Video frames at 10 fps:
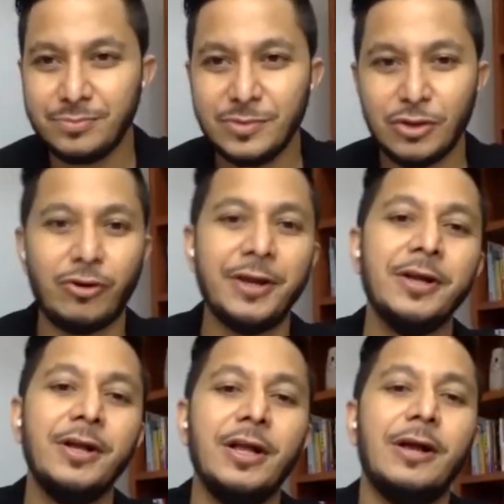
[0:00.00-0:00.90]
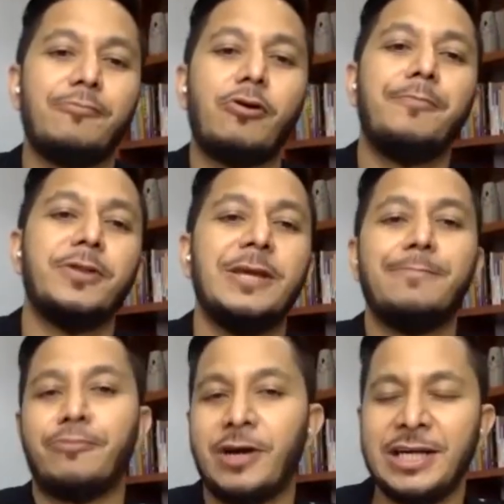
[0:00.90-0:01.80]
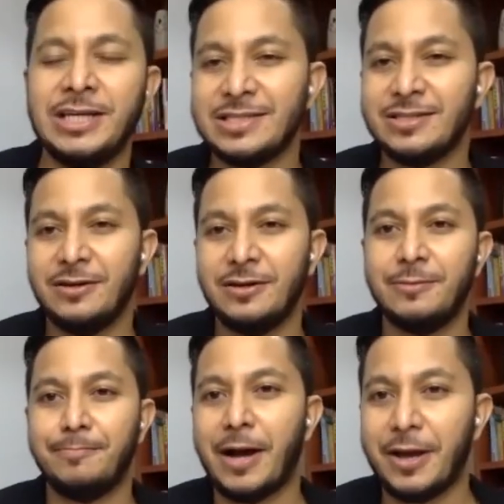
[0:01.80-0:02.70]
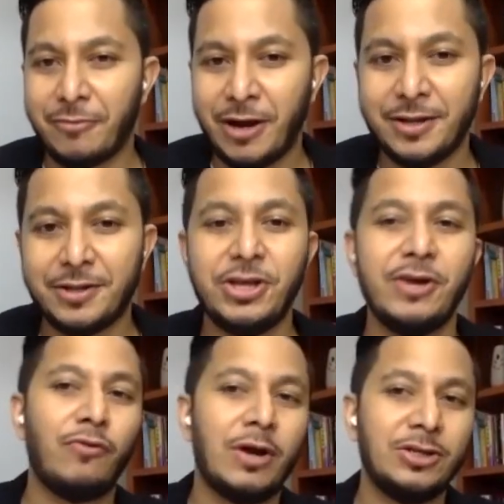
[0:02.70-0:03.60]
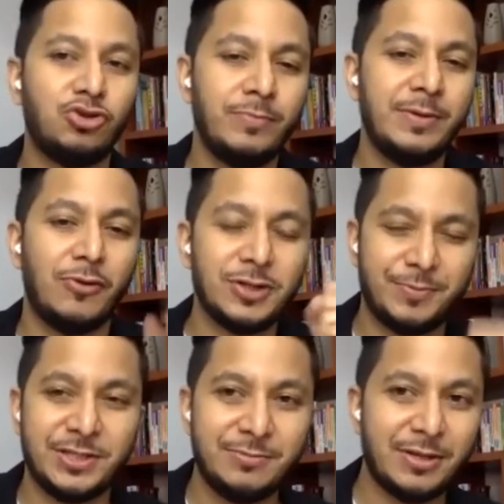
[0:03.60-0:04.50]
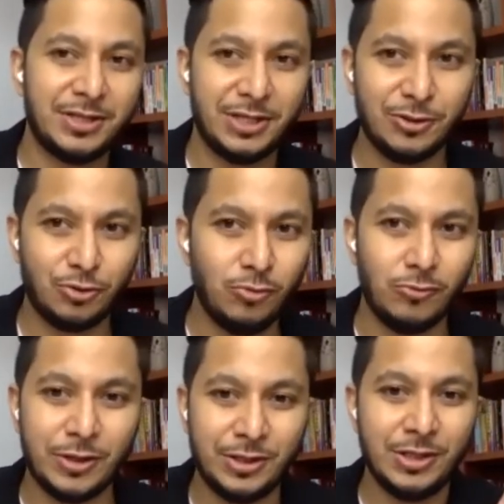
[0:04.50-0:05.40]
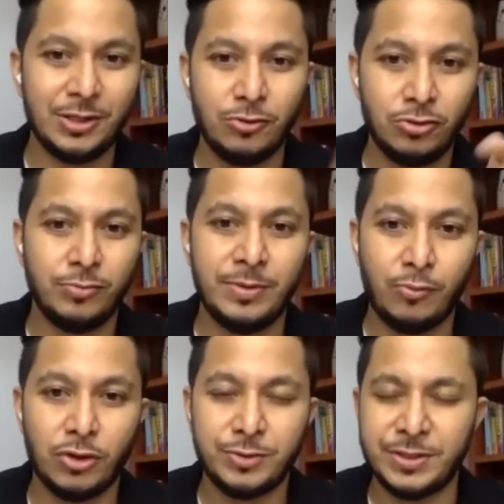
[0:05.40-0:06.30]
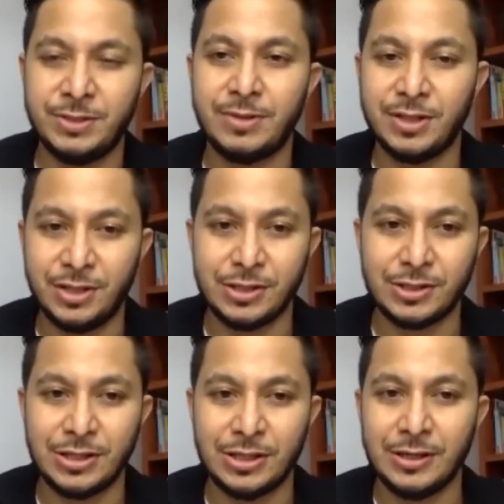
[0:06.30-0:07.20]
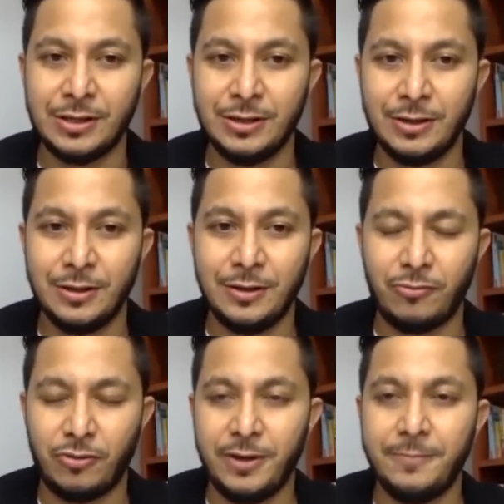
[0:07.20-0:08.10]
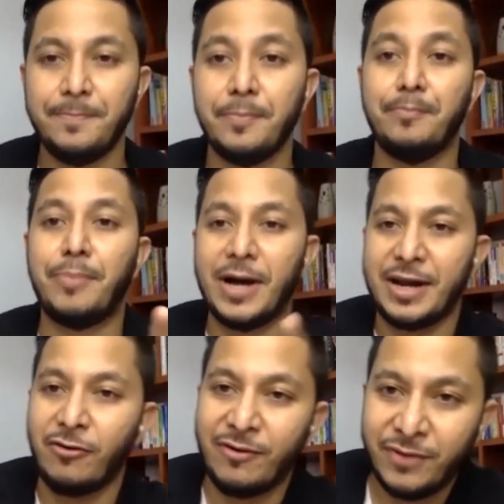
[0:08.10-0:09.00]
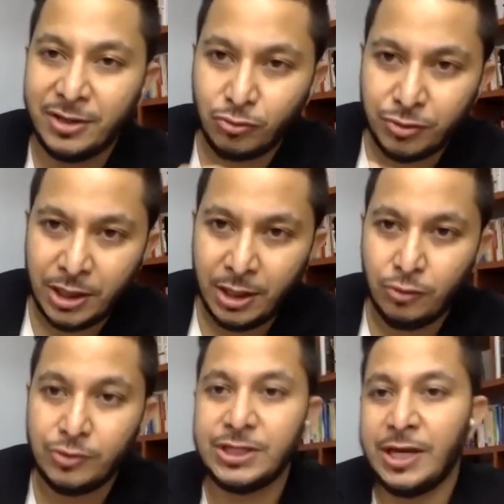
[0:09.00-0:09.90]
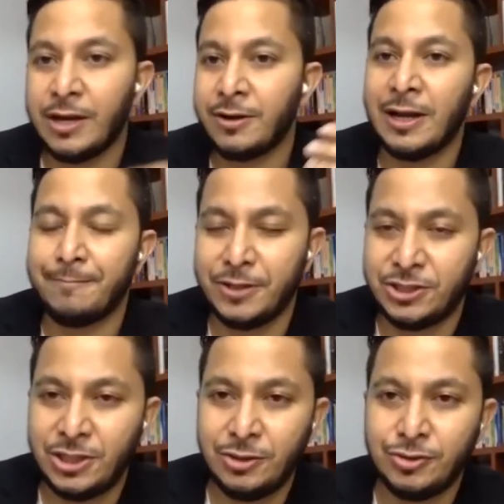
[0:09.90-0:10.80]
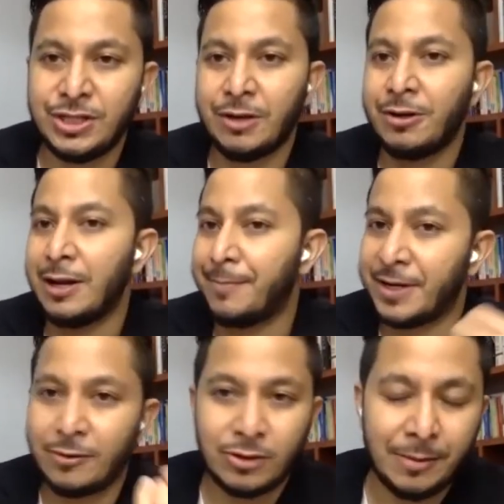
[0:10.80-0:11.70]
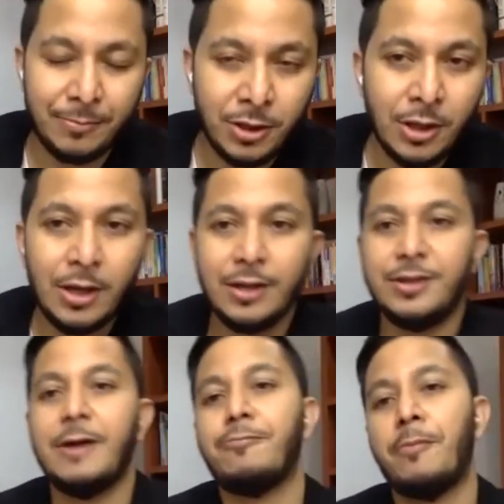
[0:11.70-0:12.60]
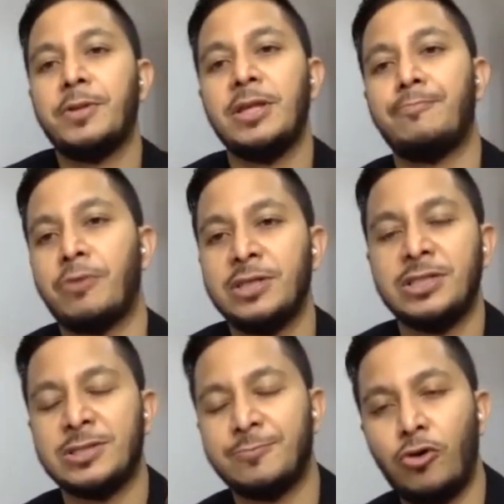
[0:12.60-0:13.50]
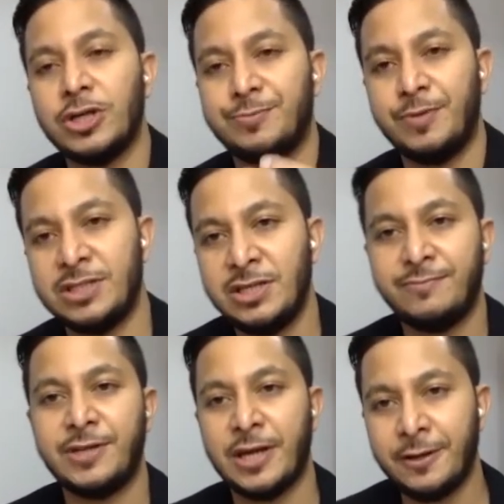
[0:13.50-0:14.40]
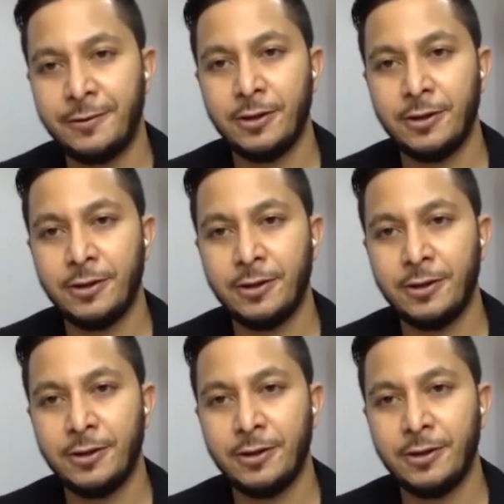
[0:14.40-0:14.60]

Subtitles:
right? Property price, by right, tier 1 should be more expensive than tier 2, and tier 2 should be more expensive than tier 3, right? But however, today, you see area like PG, you see area like Bandar Utama, their property price is more expensive than